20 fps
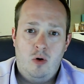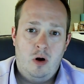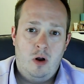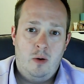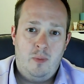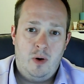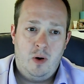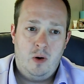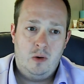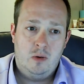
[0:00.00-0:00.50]

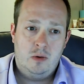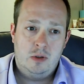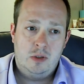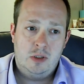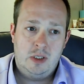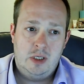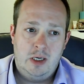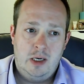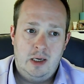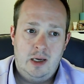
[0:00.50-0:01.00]
about
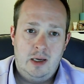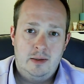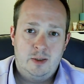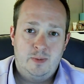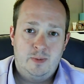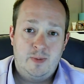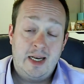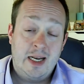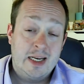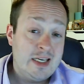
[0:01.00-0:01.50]

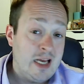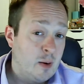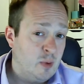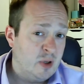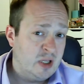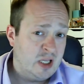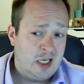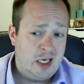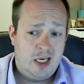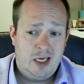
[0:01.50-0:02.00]
spending time with
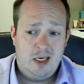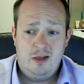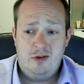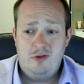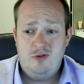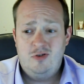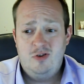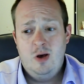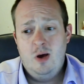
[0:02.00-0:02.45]
the kids,